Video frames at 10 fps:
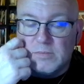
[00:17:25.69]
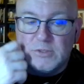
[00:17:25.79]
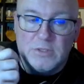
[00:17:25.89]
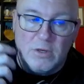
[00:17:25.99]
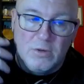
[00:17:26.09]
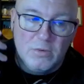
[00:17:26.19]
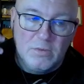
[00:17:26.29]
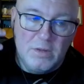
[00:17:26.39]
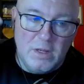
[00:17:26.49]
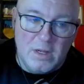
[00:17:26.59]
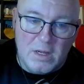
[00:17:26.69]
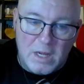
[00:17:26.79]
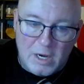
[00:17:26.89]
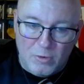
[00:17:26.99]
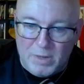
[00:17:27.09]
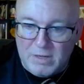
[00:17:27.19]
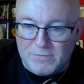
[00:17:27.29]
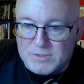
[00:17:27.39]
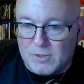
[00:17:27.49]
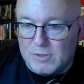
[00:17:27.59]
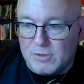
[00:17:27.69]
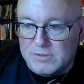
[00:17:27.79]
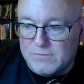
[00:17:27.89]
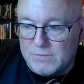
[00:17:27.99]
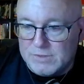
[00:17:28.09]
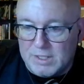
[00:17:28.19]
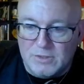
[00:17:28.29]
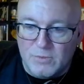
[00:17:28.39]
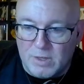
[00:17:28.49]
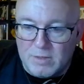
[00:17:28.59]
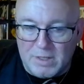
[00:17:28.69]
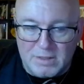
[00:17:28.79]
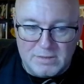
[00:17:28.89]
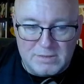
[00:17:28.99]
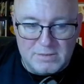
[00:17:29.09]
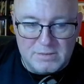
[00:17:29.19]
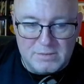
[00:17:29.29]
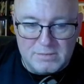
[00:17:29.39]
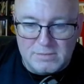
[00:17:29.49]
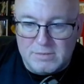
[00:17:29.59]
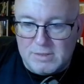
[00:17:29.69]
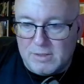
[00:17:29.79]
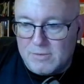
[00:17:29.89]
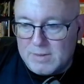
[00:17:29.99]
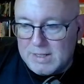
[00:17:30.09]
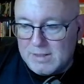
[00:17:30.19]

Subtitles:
So I don't mind if a song goes 15, 20 minutes. You know,